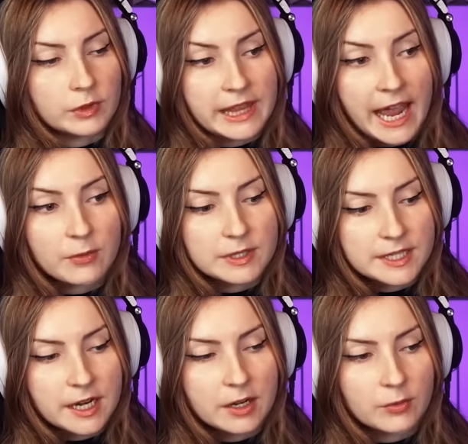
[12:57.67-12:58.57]
That would
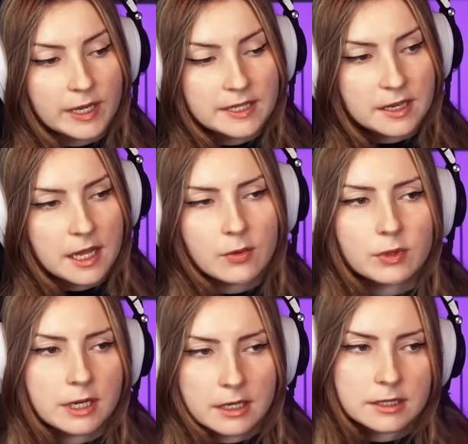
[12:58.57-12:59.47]
scare away Snape. It
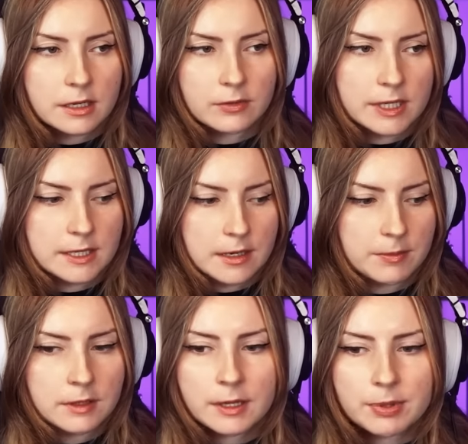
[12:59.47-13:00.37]
would not scare away
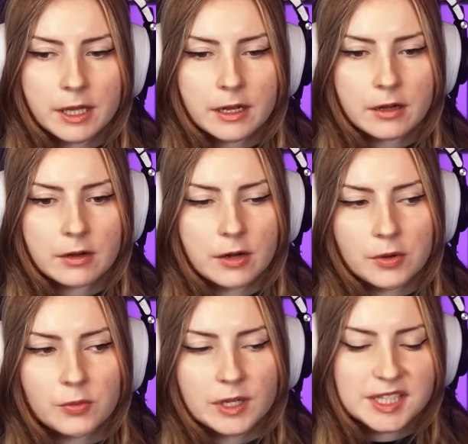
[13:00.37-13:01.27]
Snape. He'd be like,
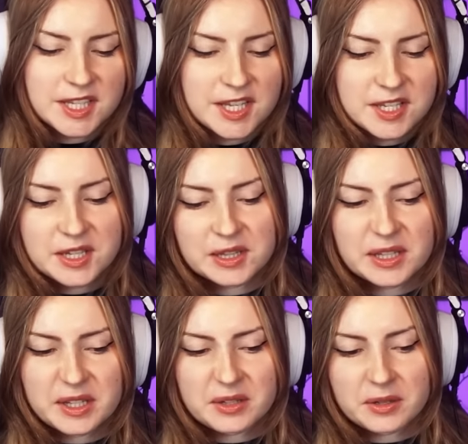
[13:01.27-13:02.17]
oh, what's this
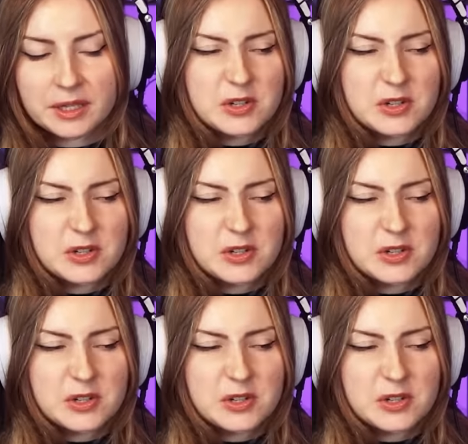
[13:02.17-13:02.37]
little